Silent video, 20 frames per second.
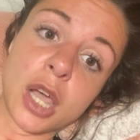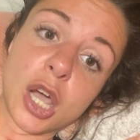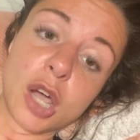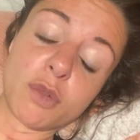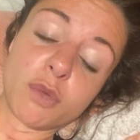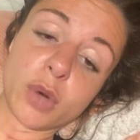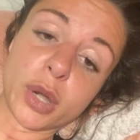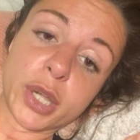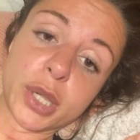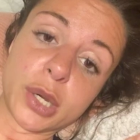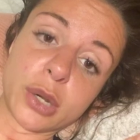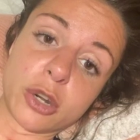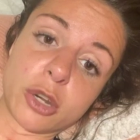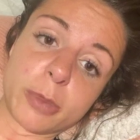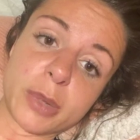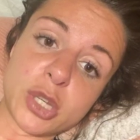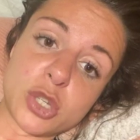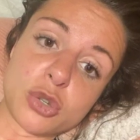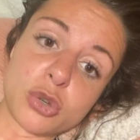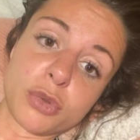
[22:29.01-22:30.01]
of what you know
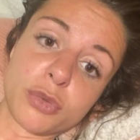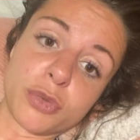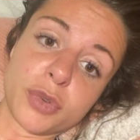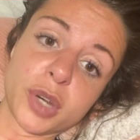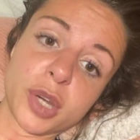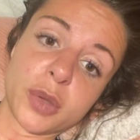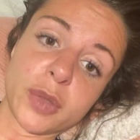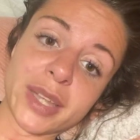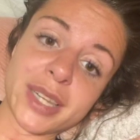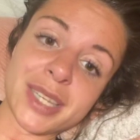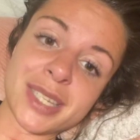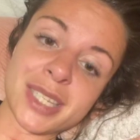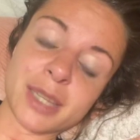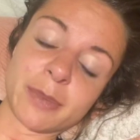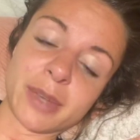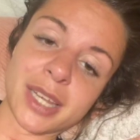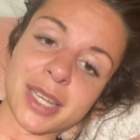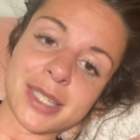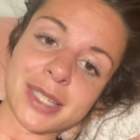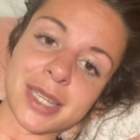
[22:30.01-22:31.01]
to be true for you that
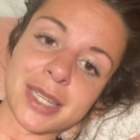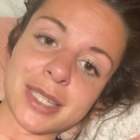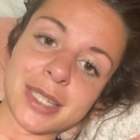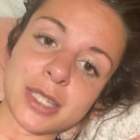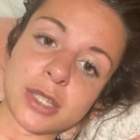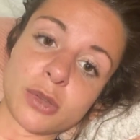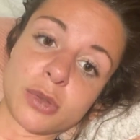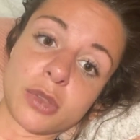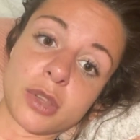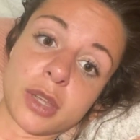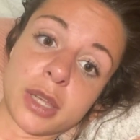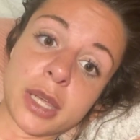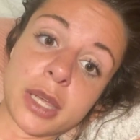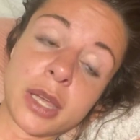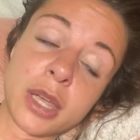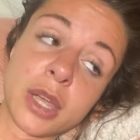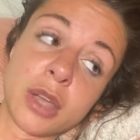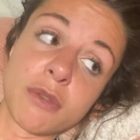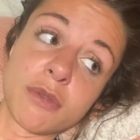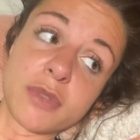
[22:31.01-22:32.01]
doesn't make sense to
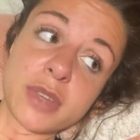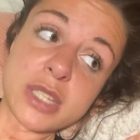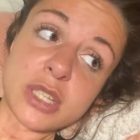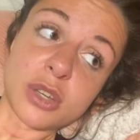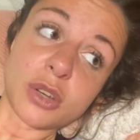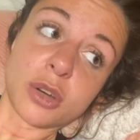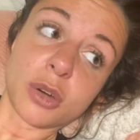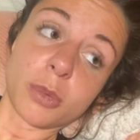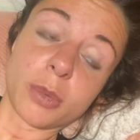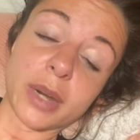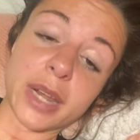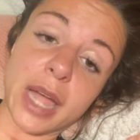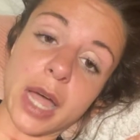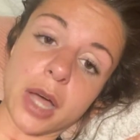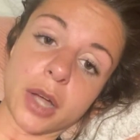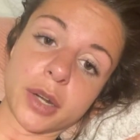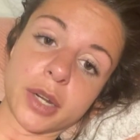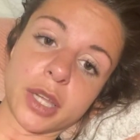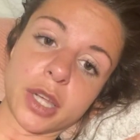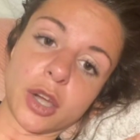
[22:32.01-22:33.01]
the physical
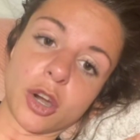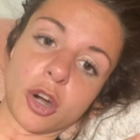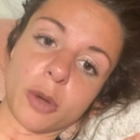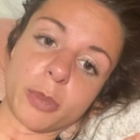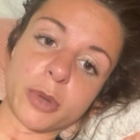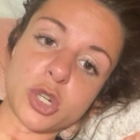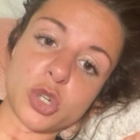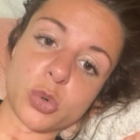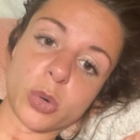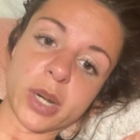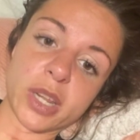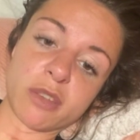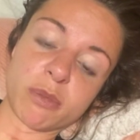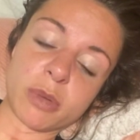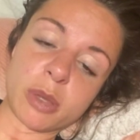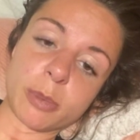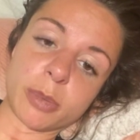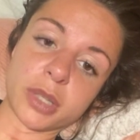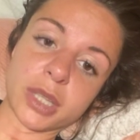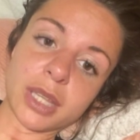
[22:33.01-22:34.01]
reality or a majority of
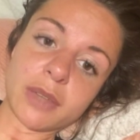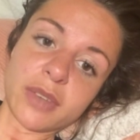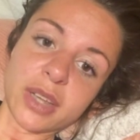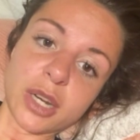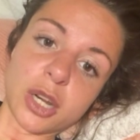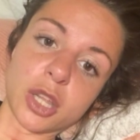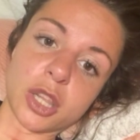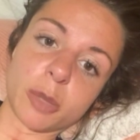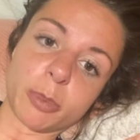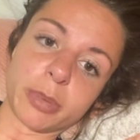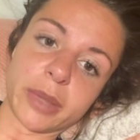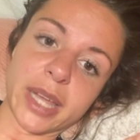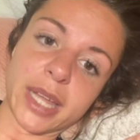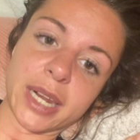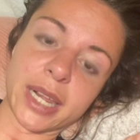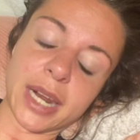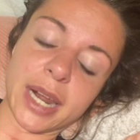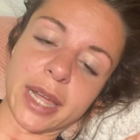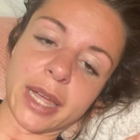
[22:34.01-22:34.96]
people living on the planet.